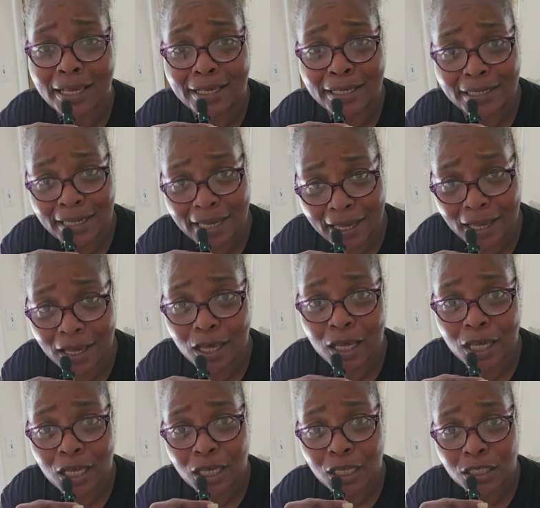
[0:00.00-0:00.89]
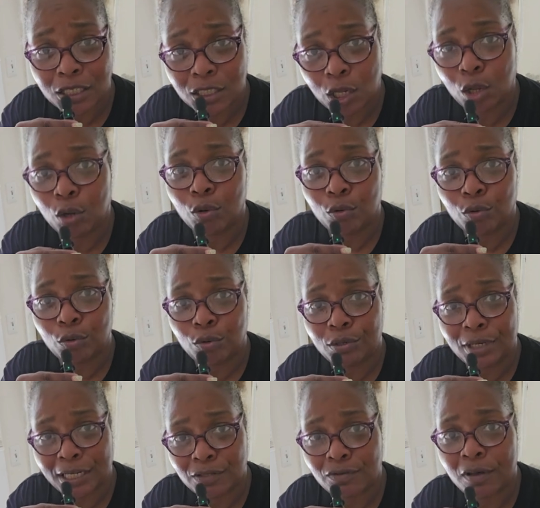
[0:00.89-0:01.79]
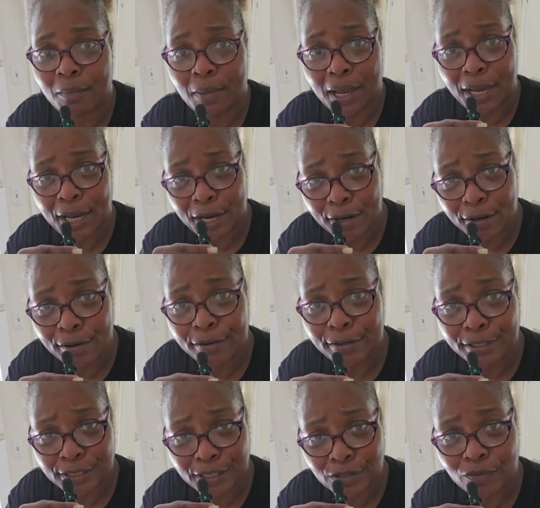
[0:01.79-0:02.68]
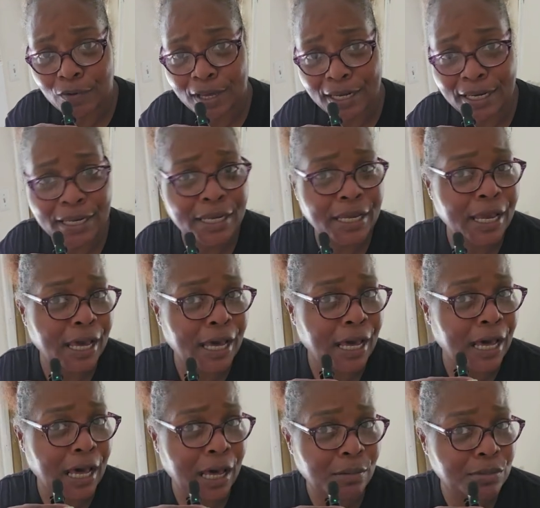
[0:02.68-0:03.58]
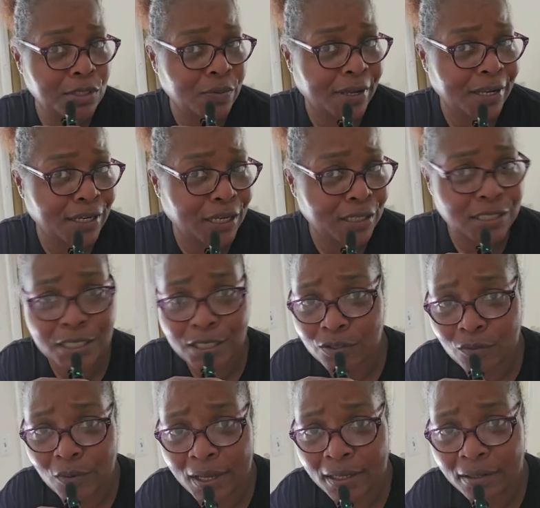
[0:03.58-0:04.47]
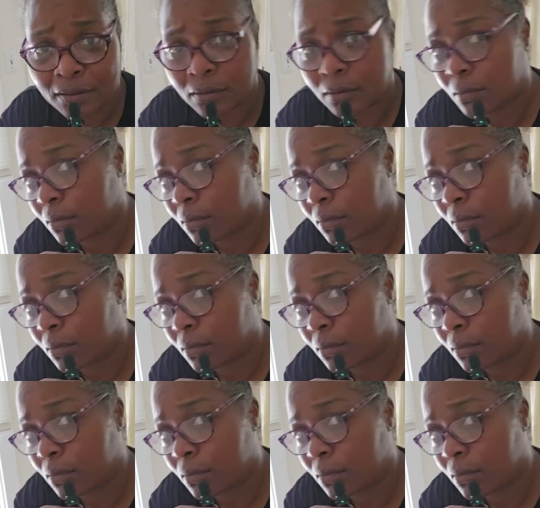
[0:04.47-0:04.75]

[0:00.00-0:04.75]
Yeah. So that's why my hair is sweaty. I'm sweating. Y'all see the sweat?